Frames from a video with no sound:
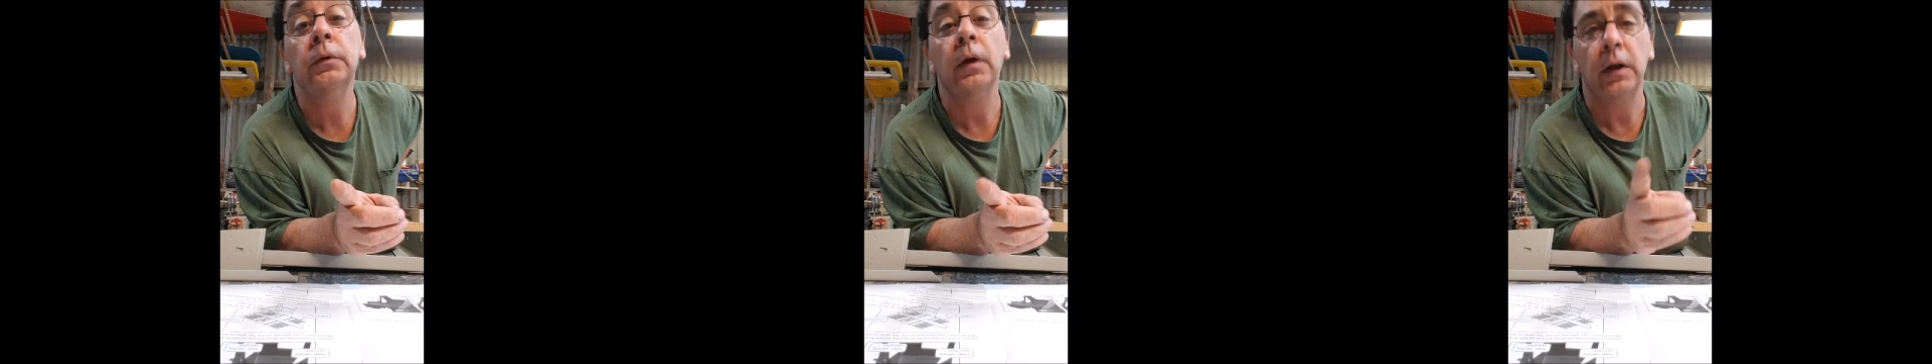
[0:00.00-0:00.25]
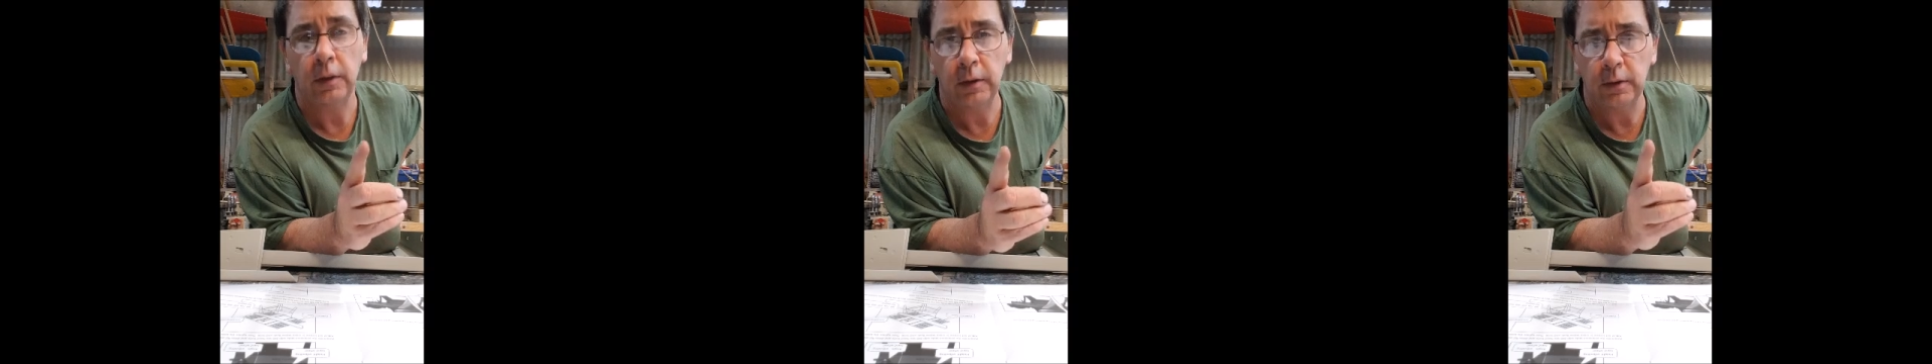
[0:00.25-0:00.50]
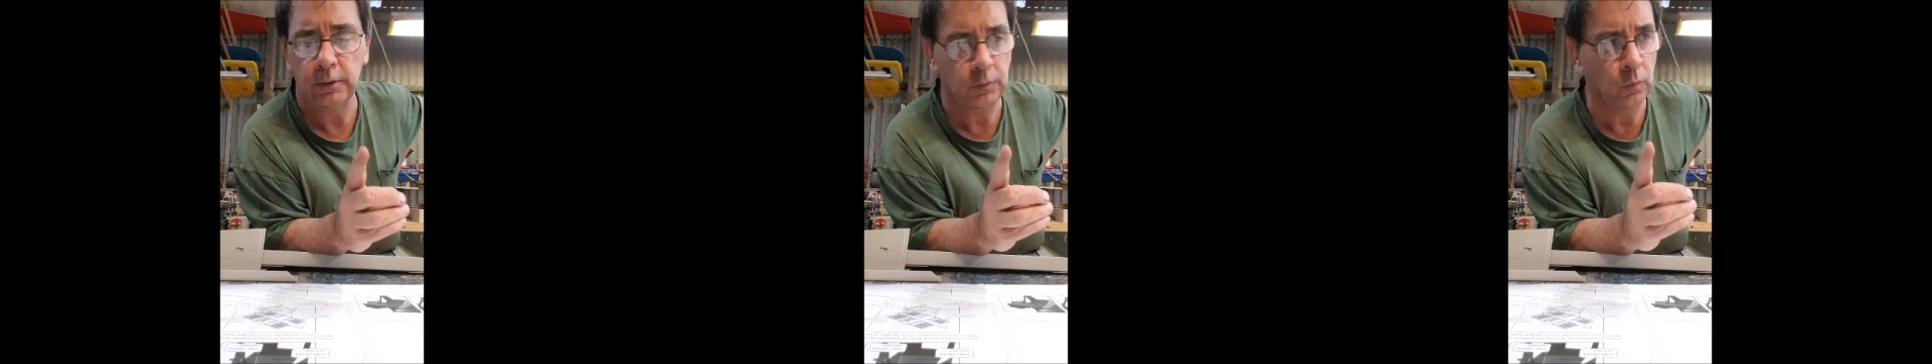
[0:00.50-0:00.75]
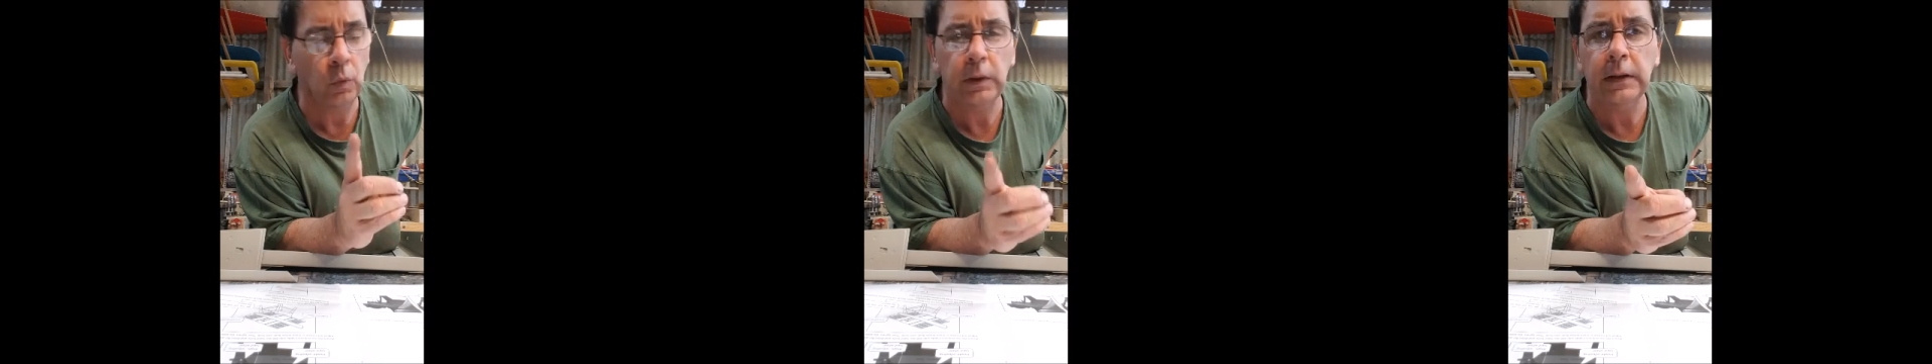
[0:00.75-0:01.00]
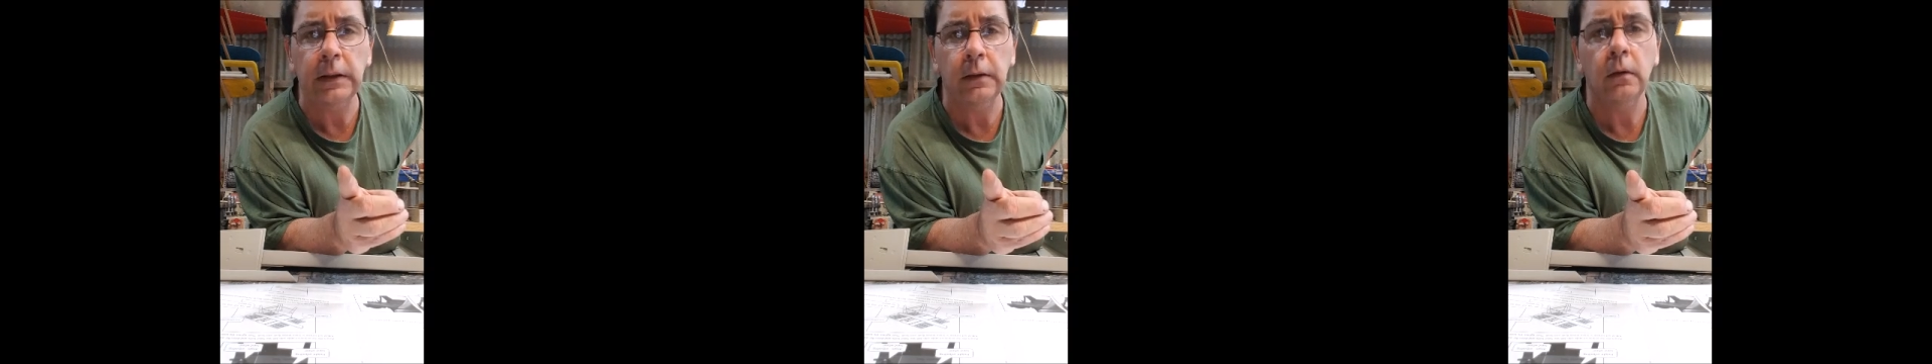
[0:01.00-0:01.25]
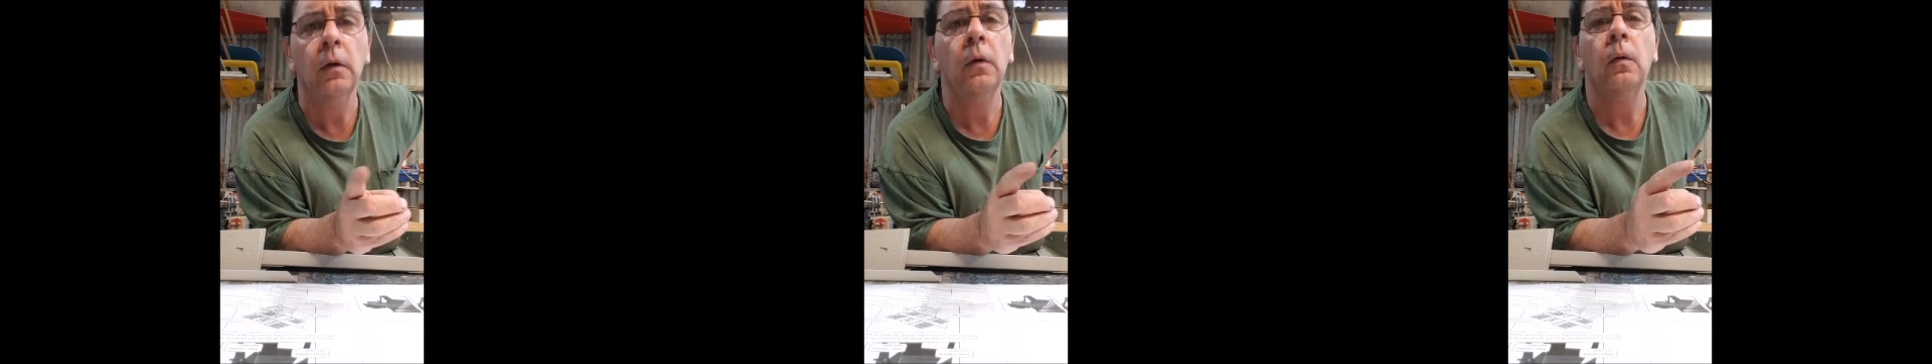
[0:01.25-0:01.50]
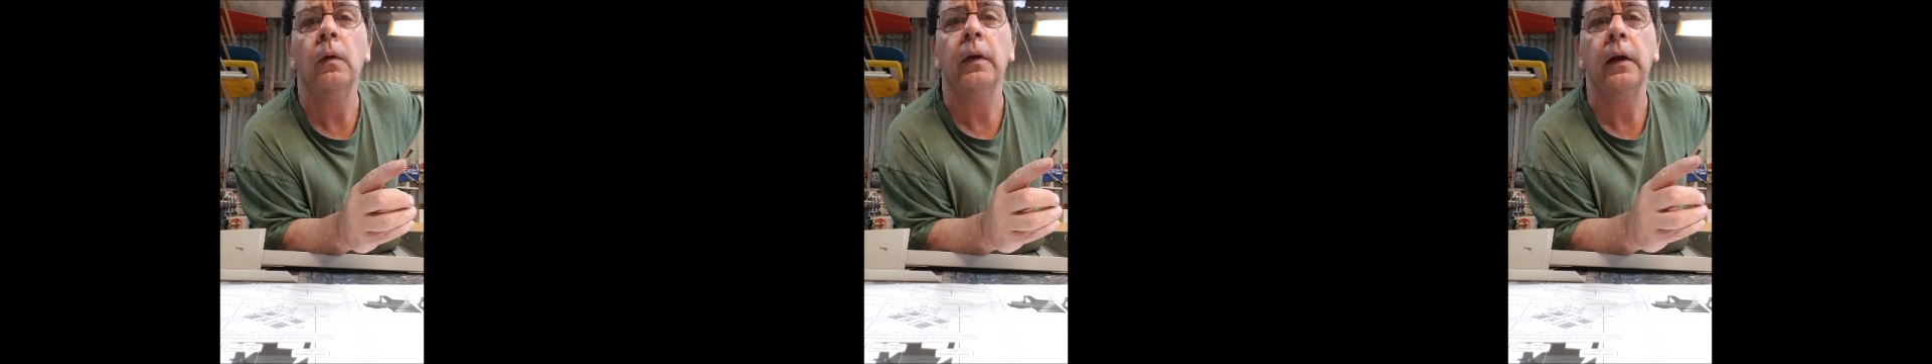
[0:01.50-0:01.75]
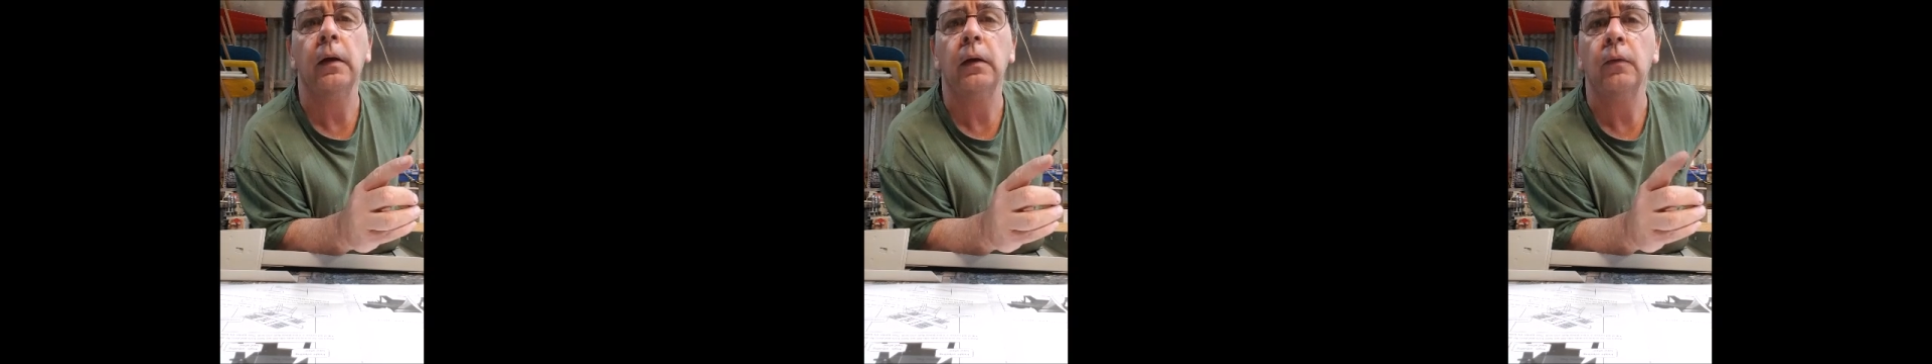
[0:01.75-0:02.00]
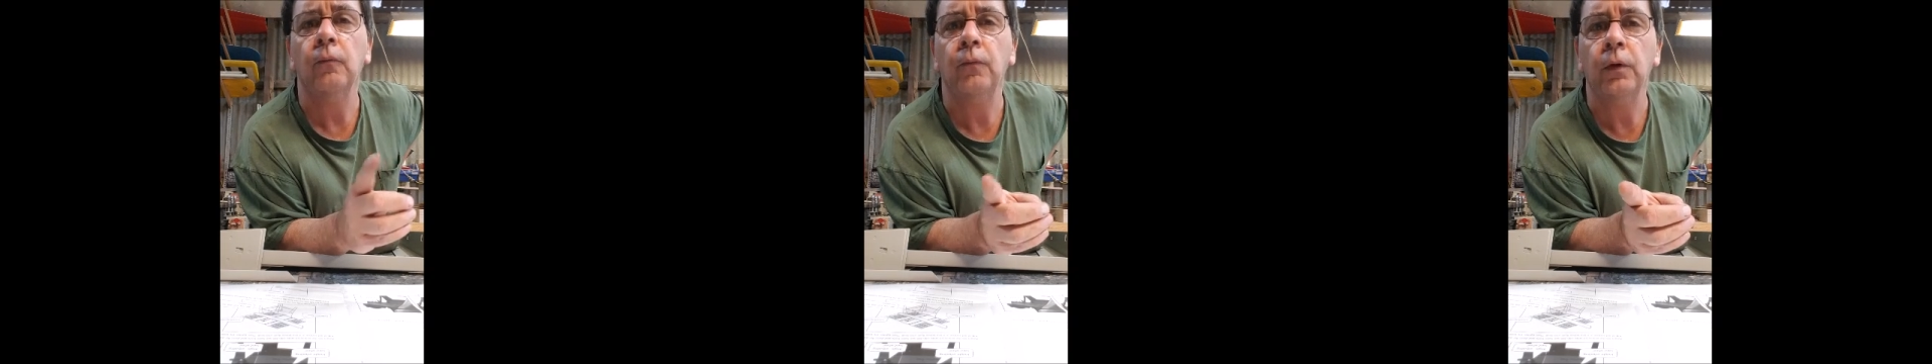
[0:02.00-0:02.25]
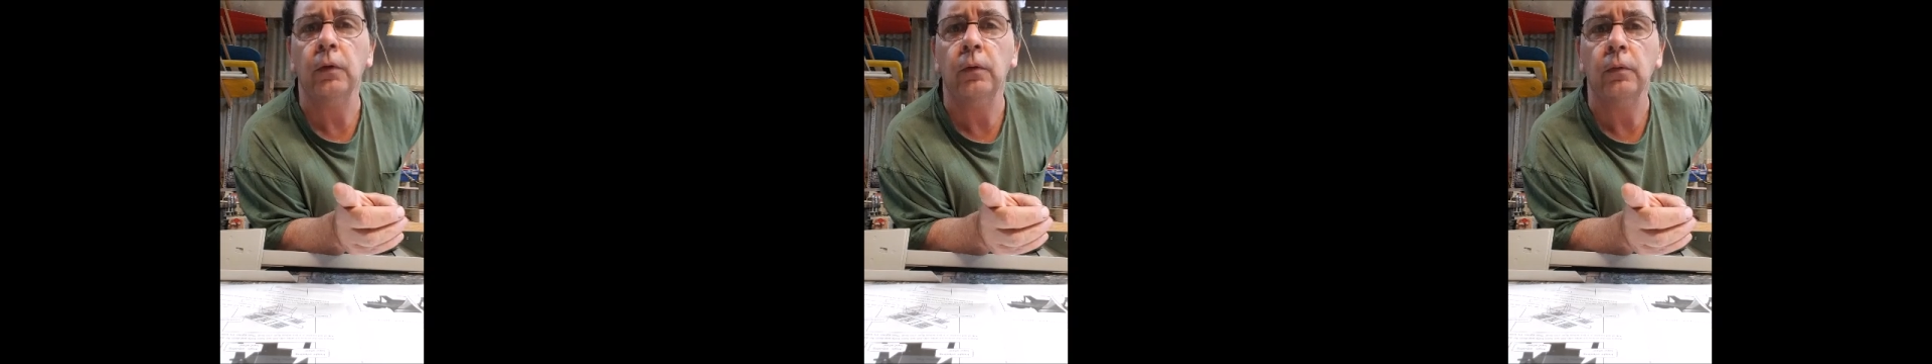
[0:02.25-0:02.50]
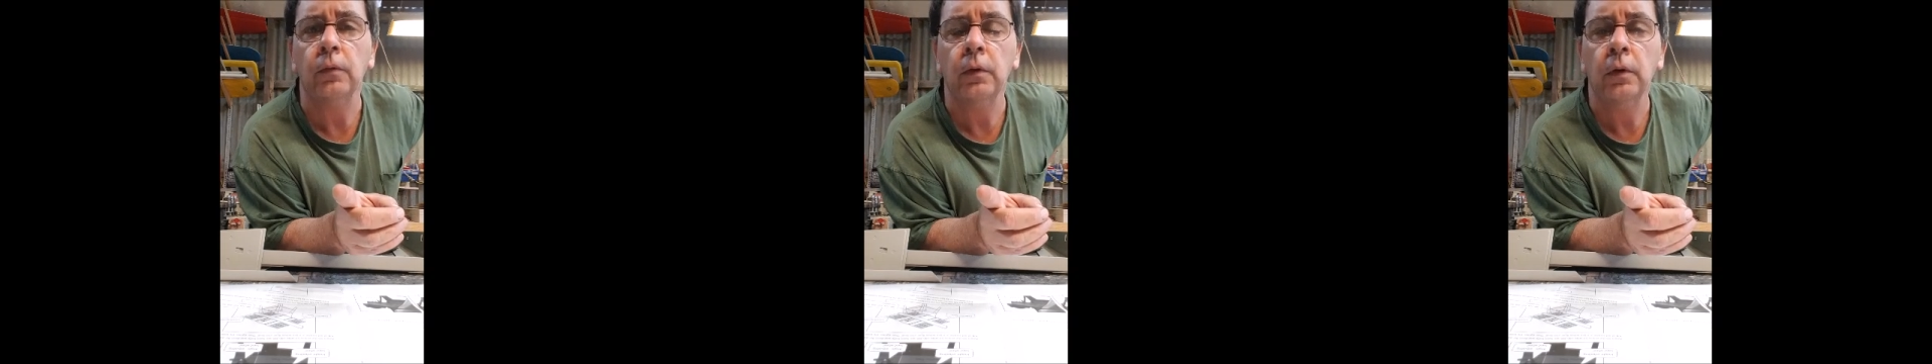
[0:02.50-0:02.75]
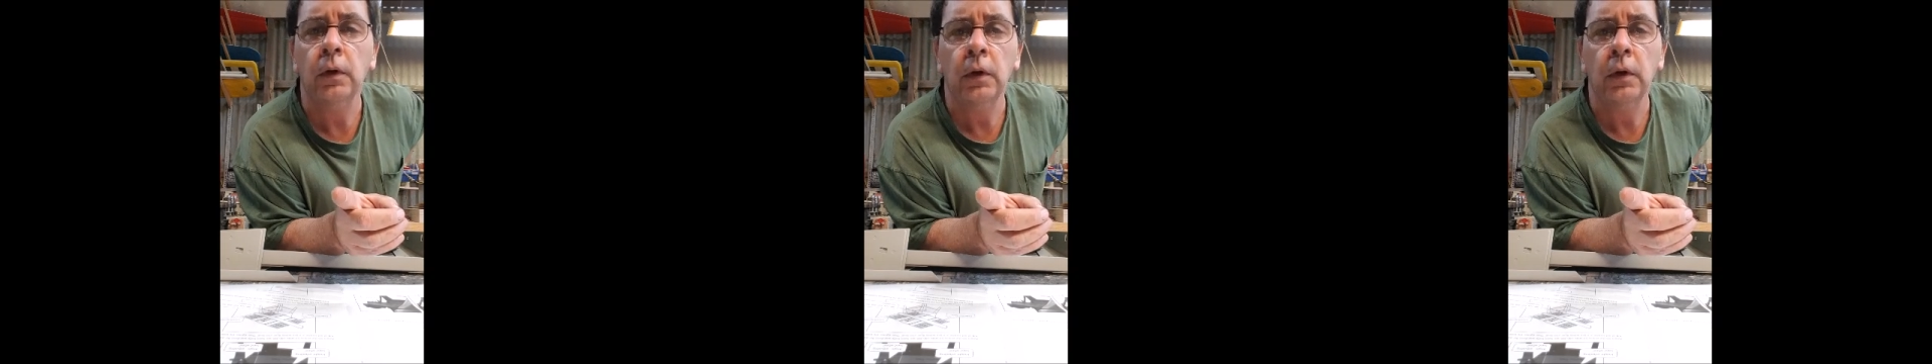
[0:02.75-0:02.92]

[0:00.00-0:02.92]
They think it's weird, or they get confused.